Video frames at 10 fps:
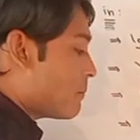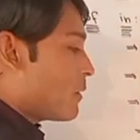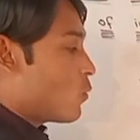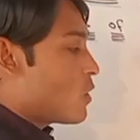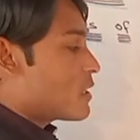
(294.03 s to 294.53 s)

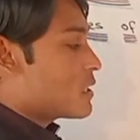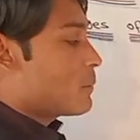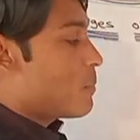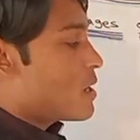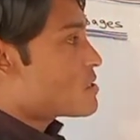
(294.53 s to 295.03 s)
example, what are
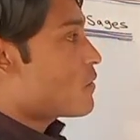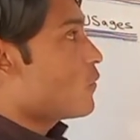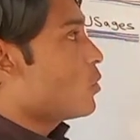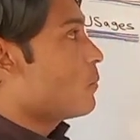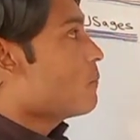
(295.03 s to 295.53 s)
the parts
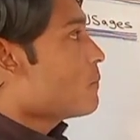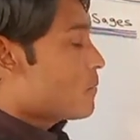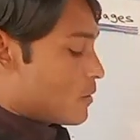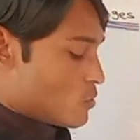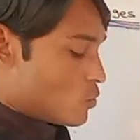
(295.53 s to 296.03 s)
of home?
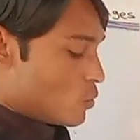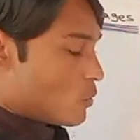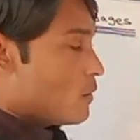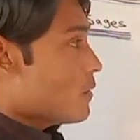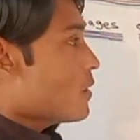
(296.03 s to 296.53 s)

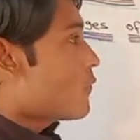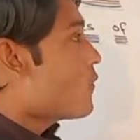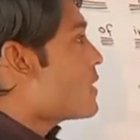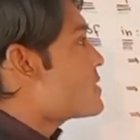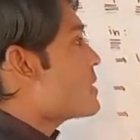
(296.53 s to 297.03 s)
So
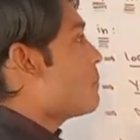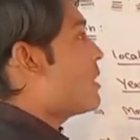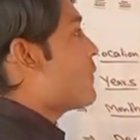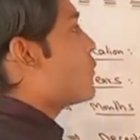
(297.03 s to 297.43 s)
for example,